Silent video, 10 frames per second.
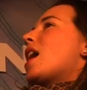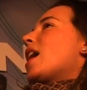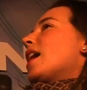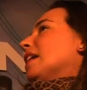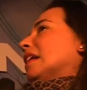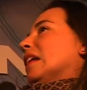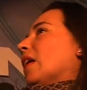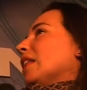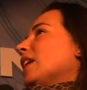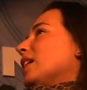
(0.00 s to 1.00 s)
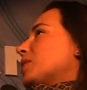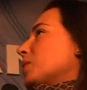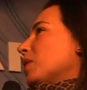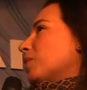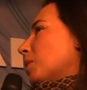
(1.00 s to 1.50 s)
I think it's
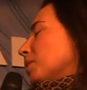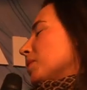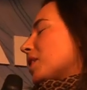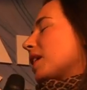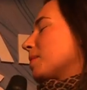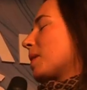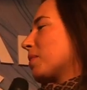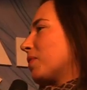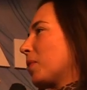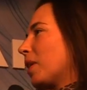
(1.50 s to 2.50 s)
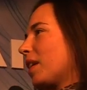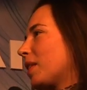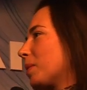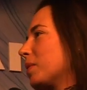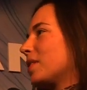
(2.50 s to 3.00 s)
sort of what we were talking about before. I
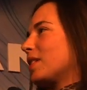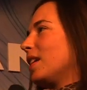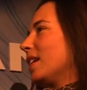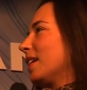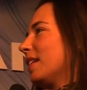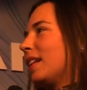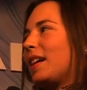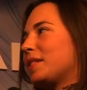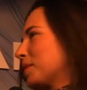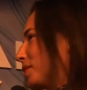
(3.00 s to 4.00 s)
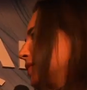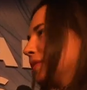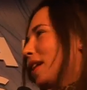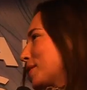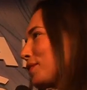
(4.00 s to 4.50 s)
think we'll see lots of